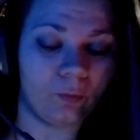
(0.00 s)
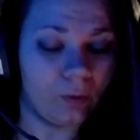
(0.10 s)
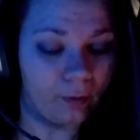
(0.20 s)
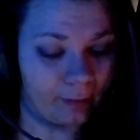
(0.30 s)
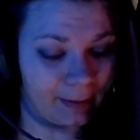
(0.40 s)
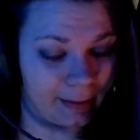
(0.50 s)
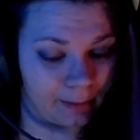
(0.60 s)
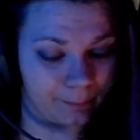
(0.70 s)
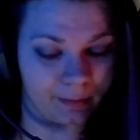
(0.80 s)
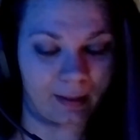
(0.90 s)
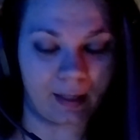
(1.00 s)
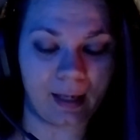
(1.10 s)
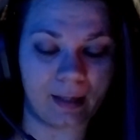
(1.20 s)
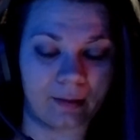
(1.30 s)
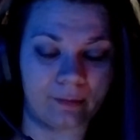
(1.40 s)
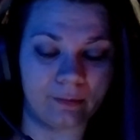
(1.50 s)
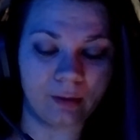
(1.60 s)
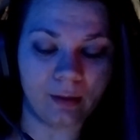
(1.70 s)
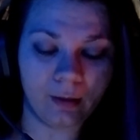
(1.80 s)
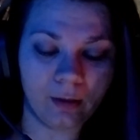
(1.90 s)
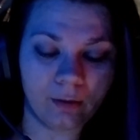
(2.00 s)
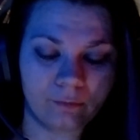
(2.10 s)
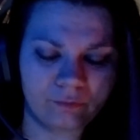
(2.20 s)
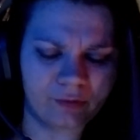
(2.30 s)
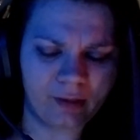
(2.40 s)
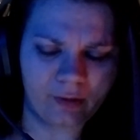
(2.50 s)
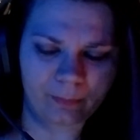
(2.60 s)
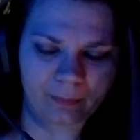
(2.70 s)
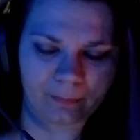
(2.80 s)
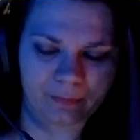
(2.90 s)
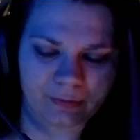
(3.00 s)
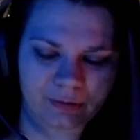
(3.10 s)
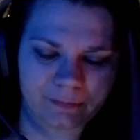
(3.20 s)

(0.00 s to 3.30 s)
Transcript: or he had been hired for another purpose.